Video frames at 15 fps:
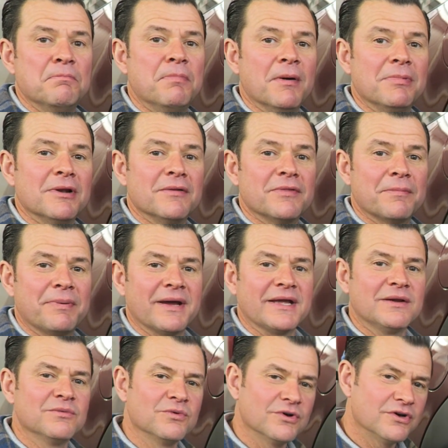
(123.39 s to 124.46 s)
bubble up the
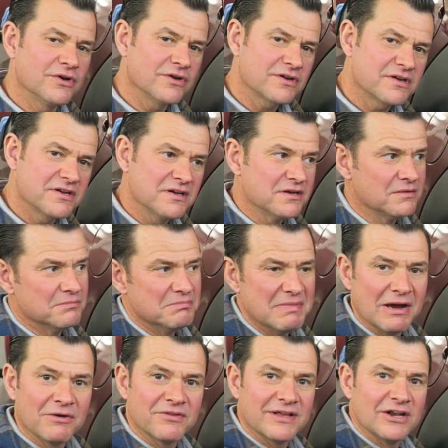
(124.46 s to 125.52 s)
paintwork,
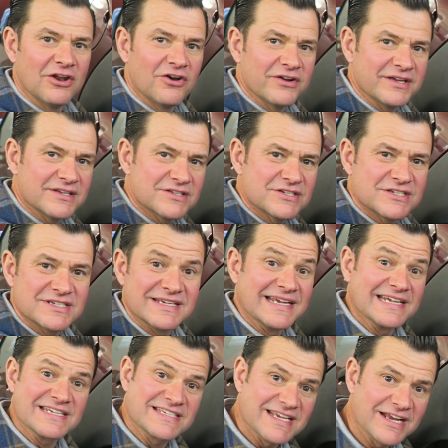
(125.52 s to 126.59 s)
melt the lights,
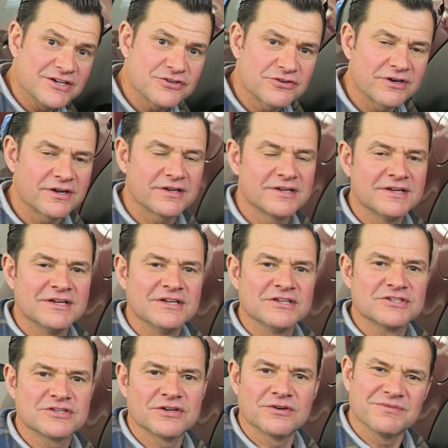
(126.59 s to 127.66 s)
etc.
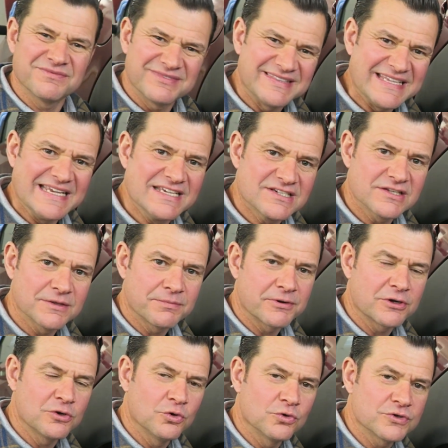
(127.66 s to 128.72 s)
So these are the
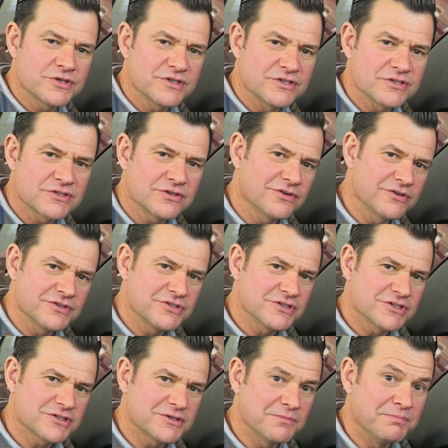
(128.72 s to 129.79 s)
precautions I
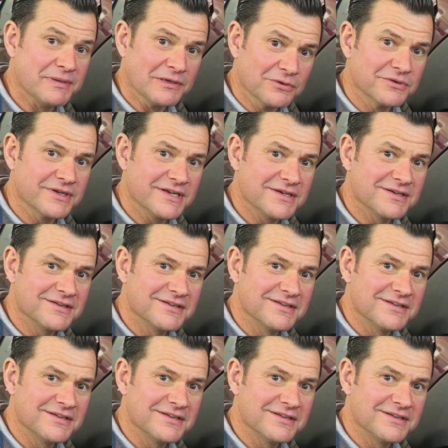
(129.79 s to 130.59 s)
just build in.